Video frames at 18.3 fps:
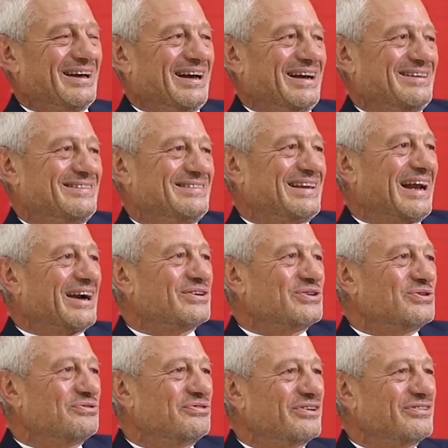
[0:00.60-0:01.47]
I
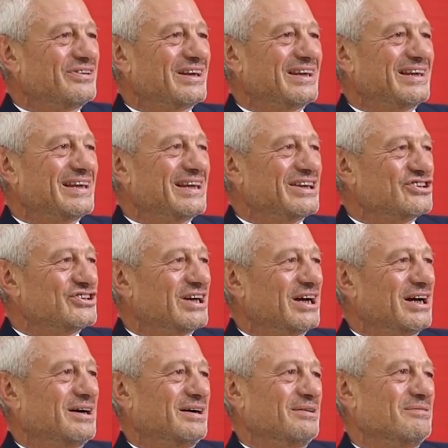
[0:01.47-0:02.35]
started to visit
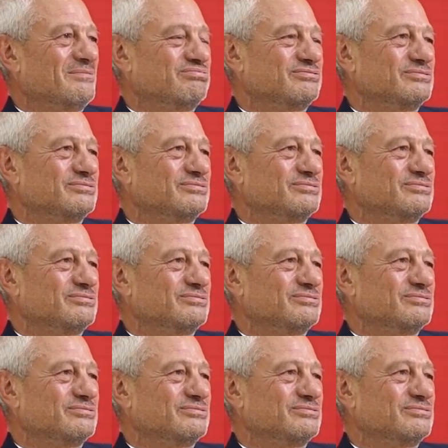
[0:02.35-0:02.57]
Ningxia